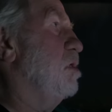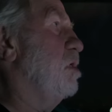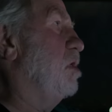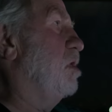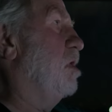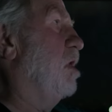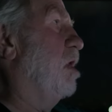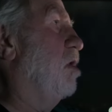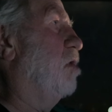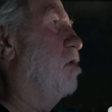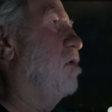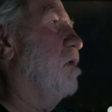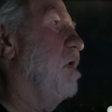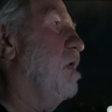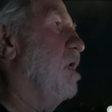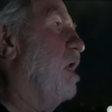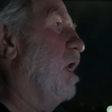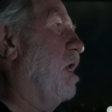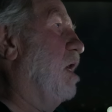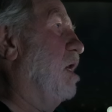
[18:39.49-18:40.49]
you know,
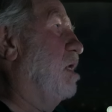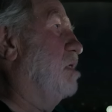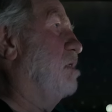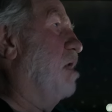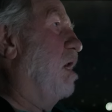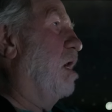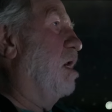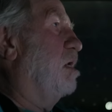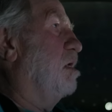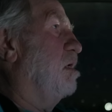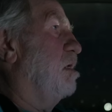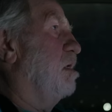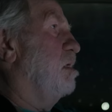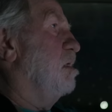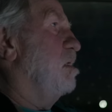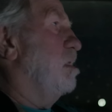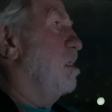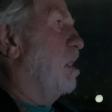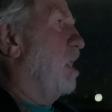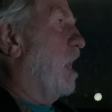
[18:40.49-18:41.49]
and uh,
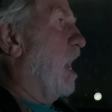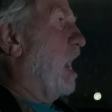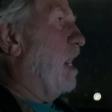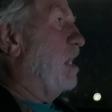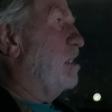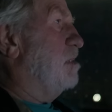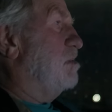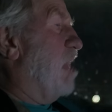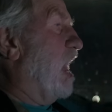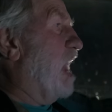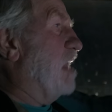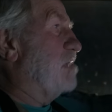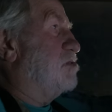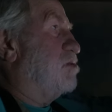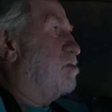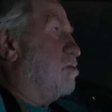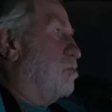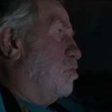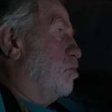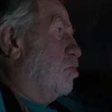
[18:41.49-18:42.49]
that, that's
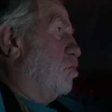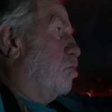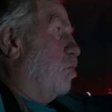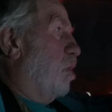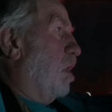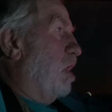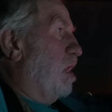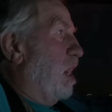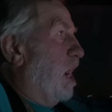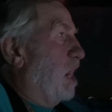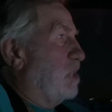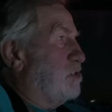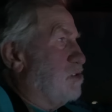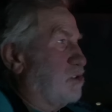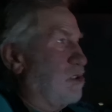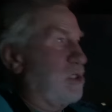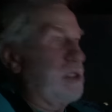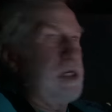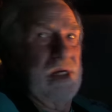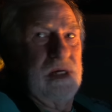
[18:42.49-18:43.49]
the way I
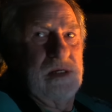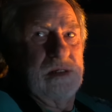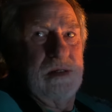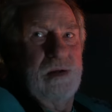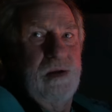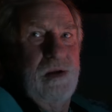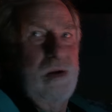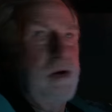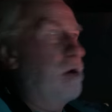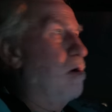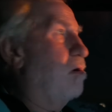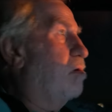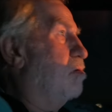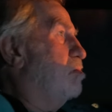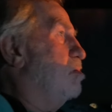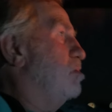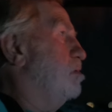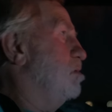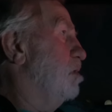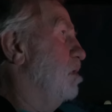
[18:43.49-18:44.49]
see it. You yeah. know,
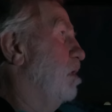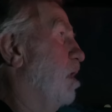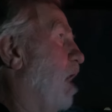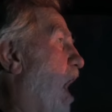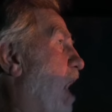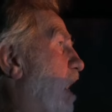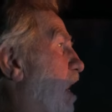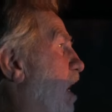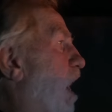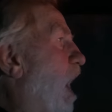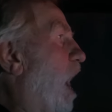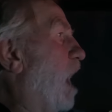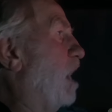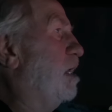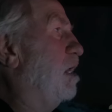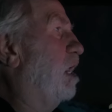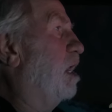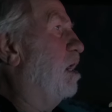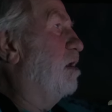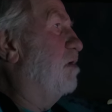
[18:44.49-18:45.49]
I, I
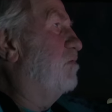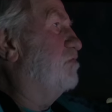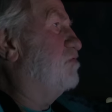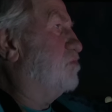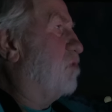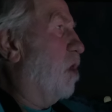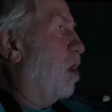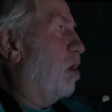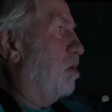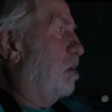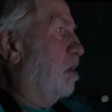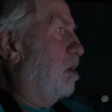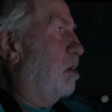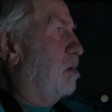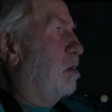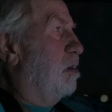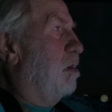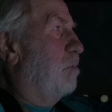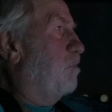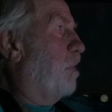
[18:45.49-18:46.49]
love starting a
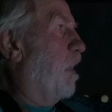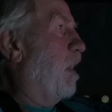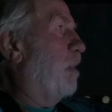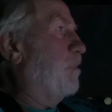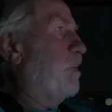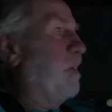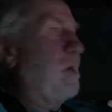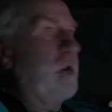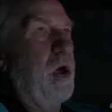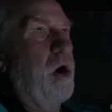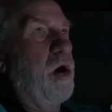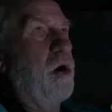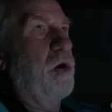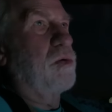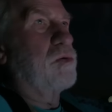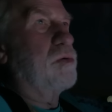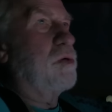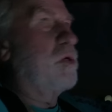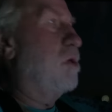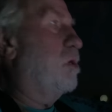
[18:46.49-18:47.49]
pup along,
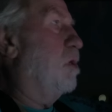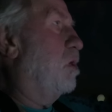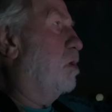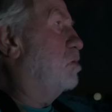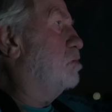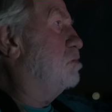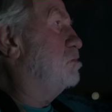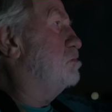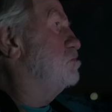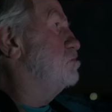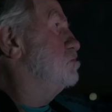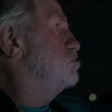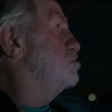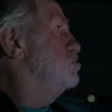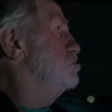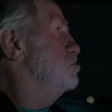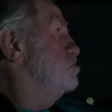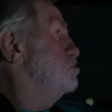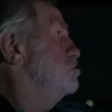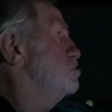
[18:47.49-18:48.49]
you know.
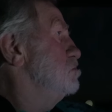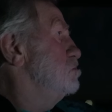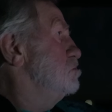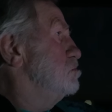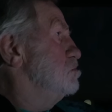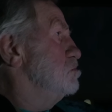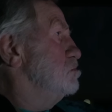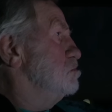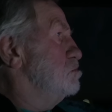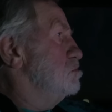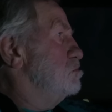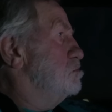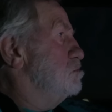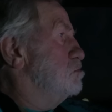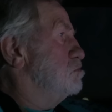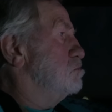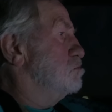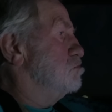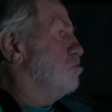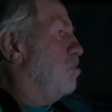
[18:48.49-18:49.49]
That's where
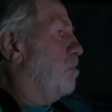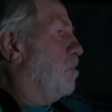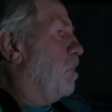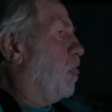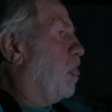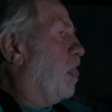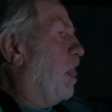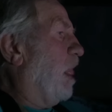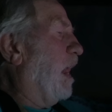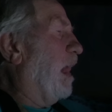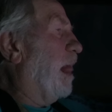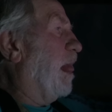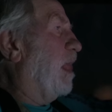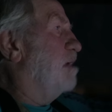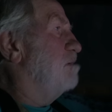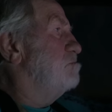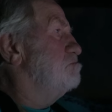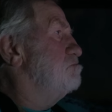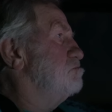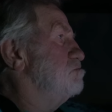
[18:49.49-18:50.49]
I've had the most luck
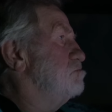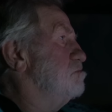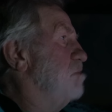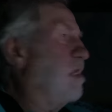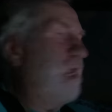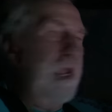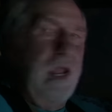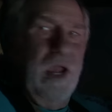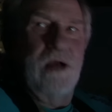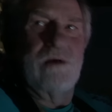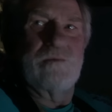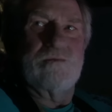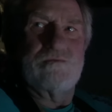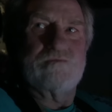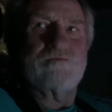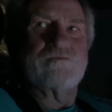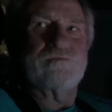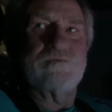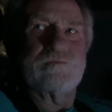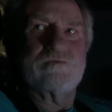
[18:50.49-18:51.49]
too, is just yeah.
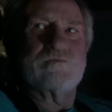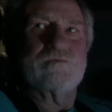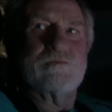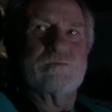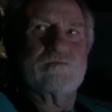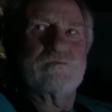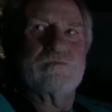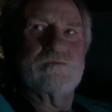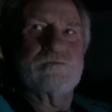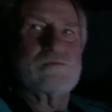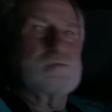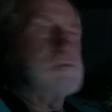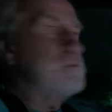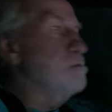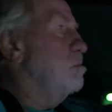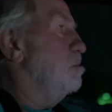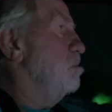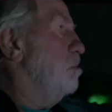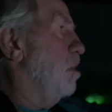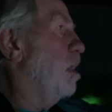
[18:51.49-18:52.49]
hunting them by themselves.
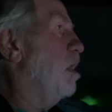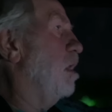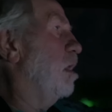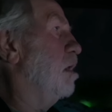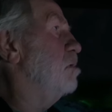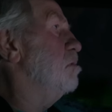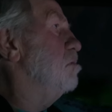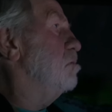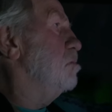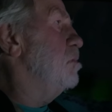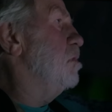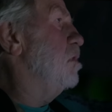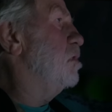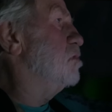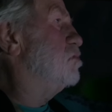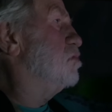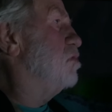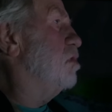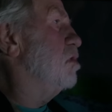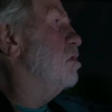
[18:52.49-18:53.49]
Yeah, yes
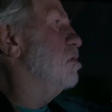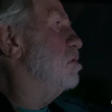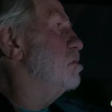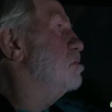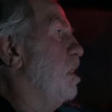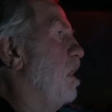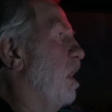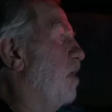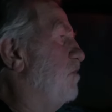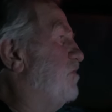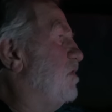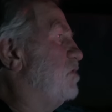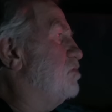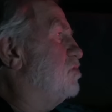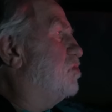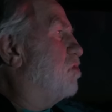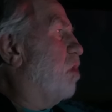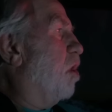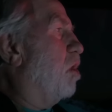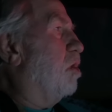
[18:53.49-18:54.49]
sir. If you
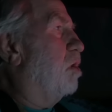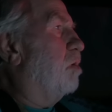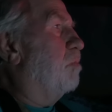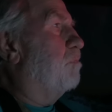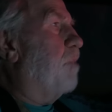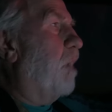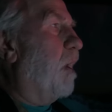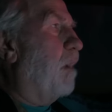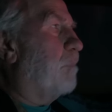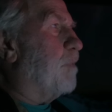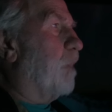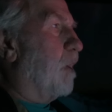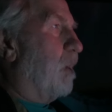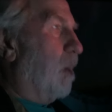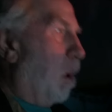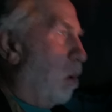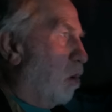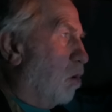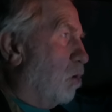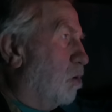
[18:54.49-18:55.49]
start a pup
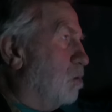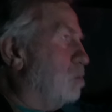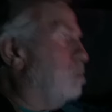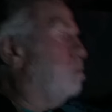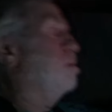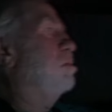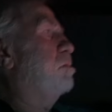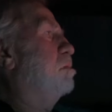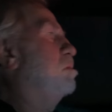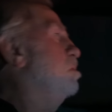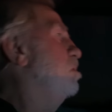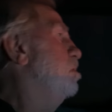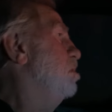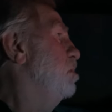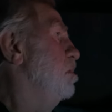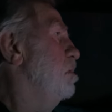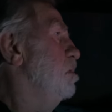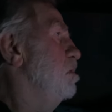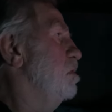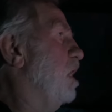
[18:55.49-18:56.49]
alone,
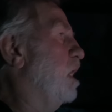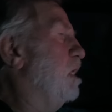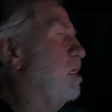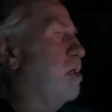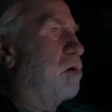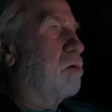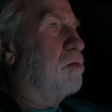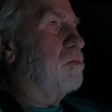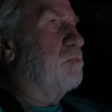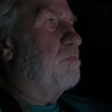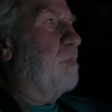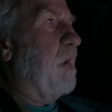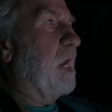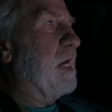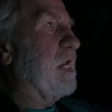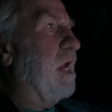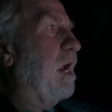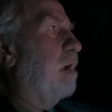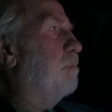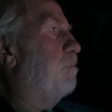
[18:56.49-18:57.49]
they don't pick
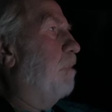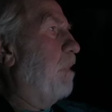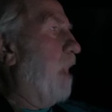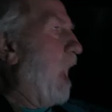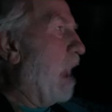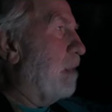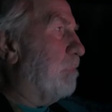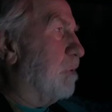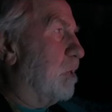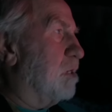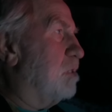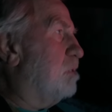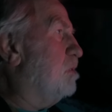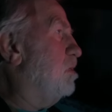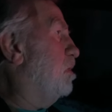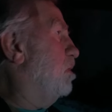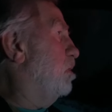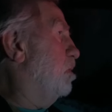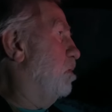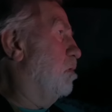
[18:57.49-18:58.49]
up babbling
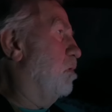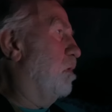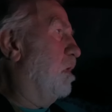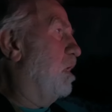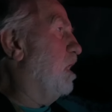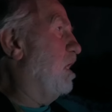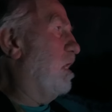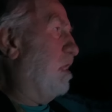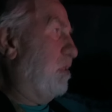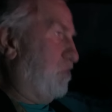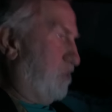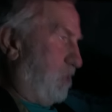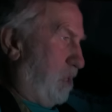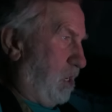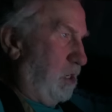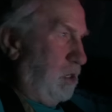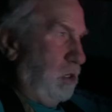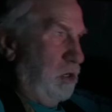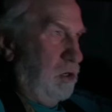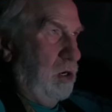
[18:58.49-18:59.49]
or anything,
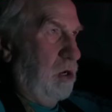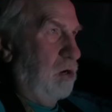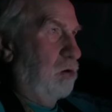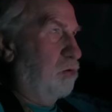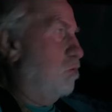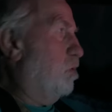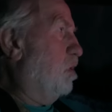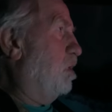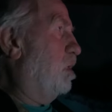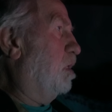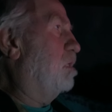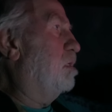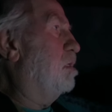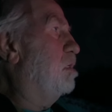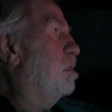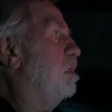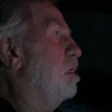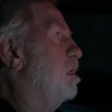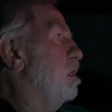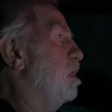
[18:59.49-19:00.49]
you know, right. really.
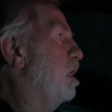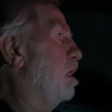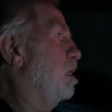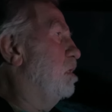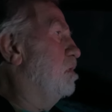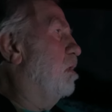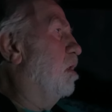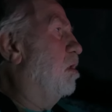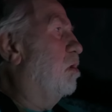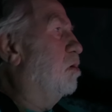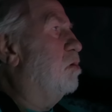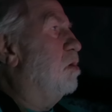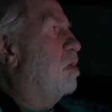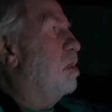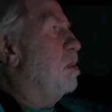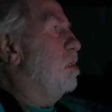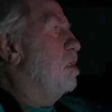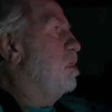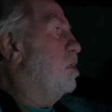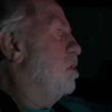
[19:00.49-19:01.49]
You know,
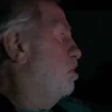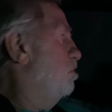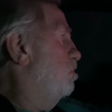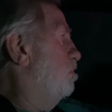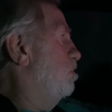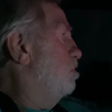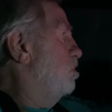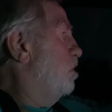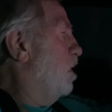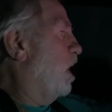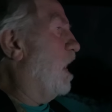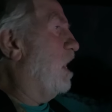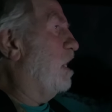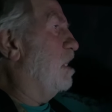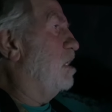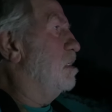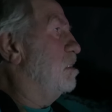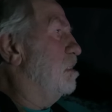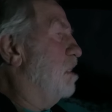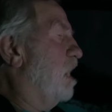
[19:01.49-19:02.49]
you lay,
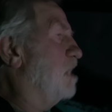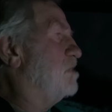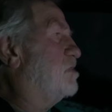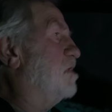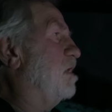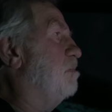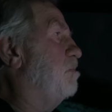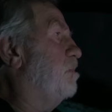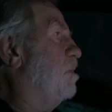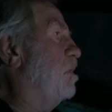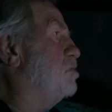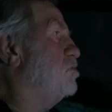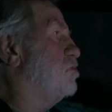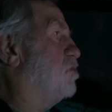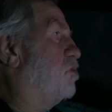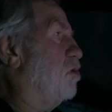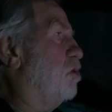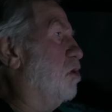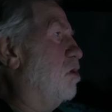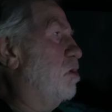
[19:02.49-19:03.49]
let them
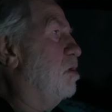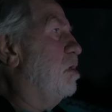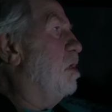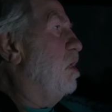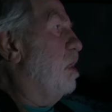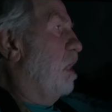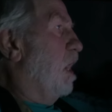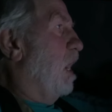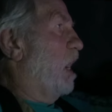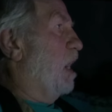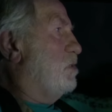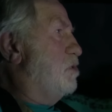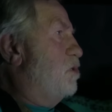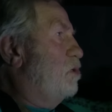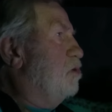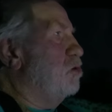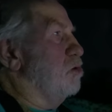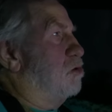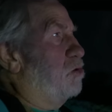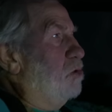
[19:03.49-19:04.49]
mature and
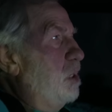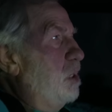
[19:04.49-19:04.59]
you